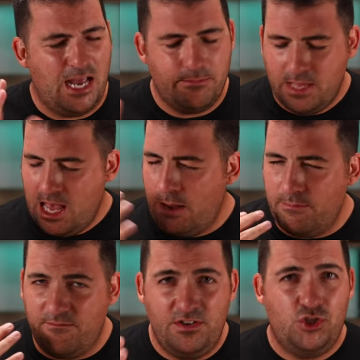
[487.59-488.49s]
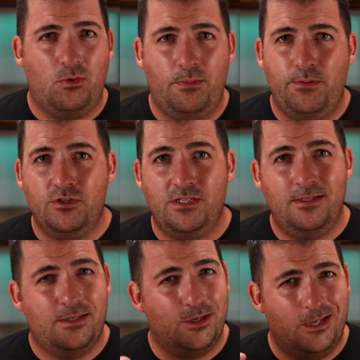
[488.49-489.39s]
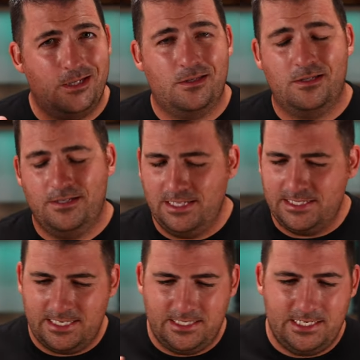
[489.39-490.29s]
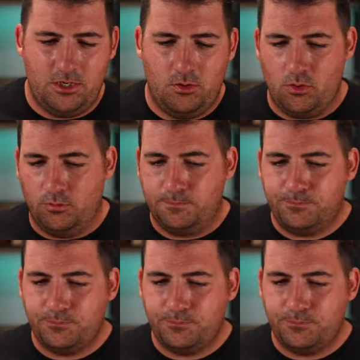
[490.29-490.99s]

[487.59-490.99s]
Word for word: I'm, I'm a visual person, so let's, let's continue through.